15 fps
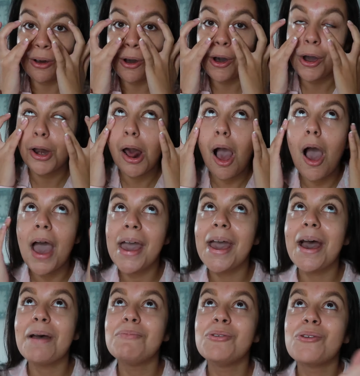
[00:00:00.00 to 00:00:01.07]
on
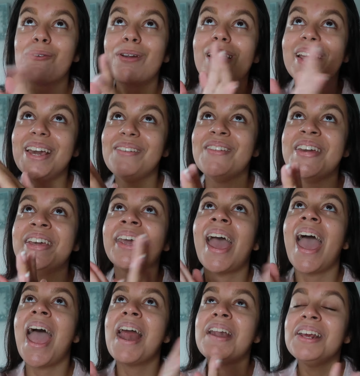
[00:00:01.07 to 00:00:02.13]
i am not leaving
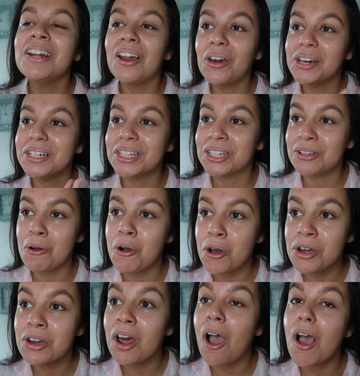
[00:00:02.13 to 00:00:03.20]
any lights
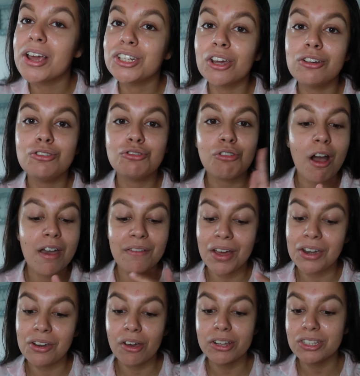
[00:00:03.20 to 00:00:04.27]
on i don't drive
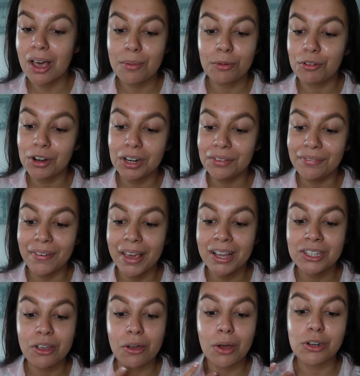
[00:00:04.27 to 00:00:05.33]
at night time or
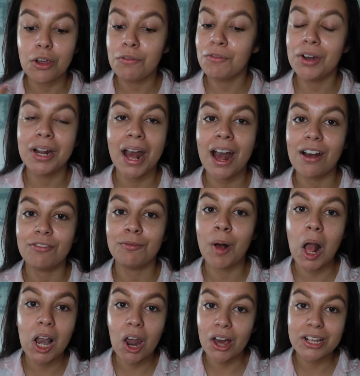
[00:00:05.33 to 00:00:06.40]
anything so i don't really have
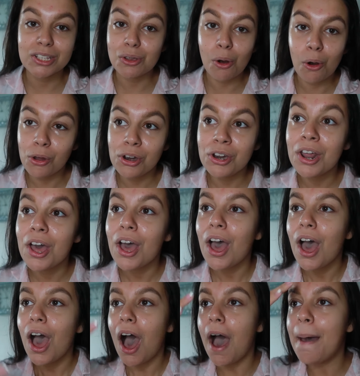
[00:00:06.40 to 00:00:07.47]
my lights on
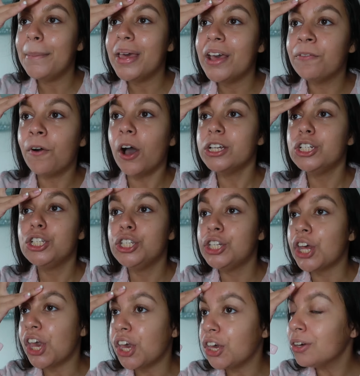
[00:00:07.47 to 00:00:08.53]
um if i
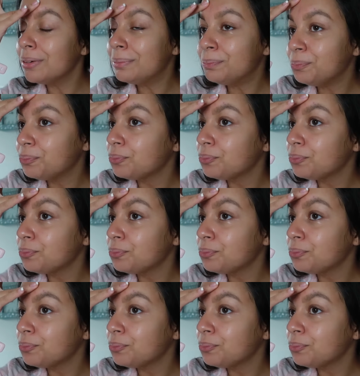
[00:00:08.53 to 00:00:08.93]
do